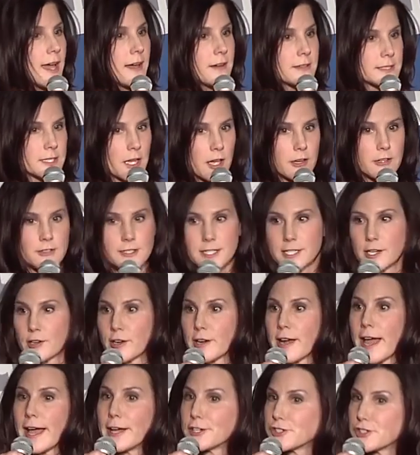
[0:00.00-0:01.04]
House Hunters
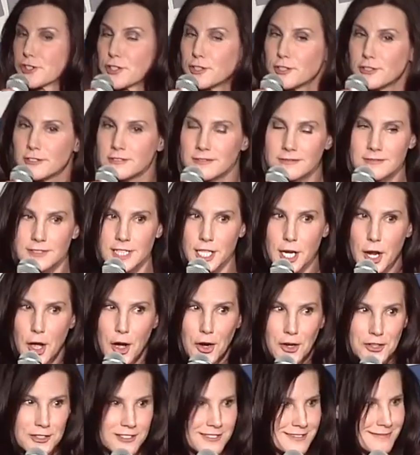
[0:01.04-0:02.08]
International, you
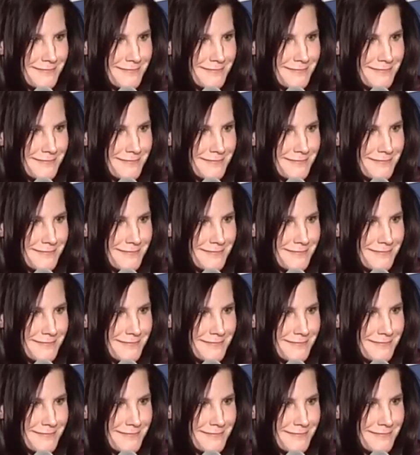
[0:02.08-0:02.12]
know?